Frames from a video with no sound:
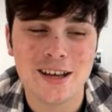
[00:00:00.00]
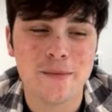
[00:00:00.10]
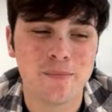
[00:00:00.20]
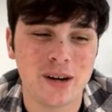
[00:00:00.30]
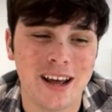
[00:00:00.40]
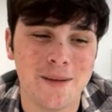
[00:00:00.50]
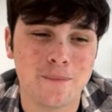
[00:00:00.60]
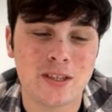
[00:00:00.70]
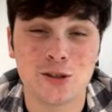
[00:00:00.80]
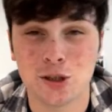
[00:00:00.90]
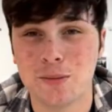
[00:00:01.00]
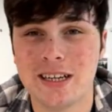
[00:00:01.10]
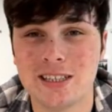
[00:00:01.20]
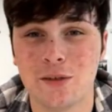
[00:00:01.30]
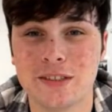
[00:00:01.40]
but social
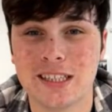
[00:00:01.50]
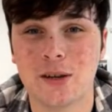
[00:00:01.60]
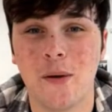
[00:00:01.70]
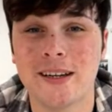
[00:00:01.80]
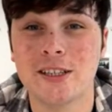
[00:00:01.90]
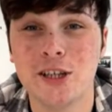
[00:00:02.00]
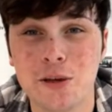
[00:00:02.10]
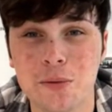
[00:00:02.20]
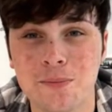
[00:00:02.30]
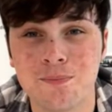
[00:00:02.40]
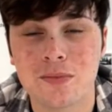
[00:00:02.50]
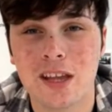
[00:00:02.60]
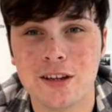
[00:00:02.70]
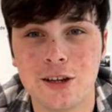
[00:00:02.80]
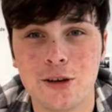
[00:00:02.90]
media is obviously quite a new
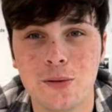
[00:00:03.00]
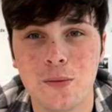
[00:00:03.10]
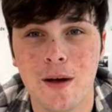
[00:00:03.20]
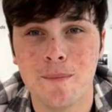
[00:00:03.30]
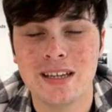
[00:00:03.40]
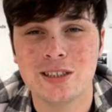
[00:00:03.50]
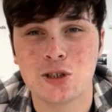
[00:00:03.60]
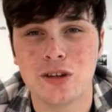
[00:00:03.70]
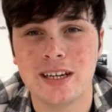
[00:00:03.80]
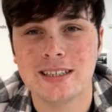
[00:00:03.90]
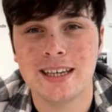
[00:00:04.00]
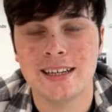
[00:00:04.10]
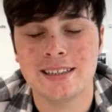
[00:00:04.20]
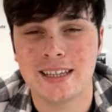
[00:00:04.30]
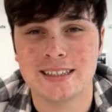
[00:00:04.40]
industry, and
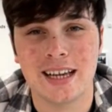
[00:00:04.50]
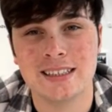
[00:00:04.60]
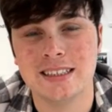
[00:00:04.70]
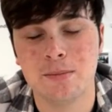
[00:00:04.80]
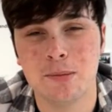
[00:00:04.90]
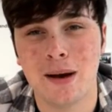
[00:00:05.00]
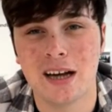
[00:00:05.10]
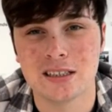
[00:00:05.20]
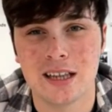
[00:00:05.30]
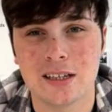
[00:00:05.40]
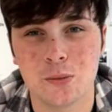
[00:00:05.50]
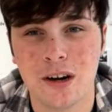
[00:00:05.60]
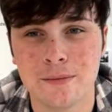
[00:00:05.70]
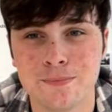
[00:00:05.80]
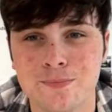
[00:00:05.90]
it's exciting to be part of that as
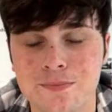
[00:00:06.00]
well.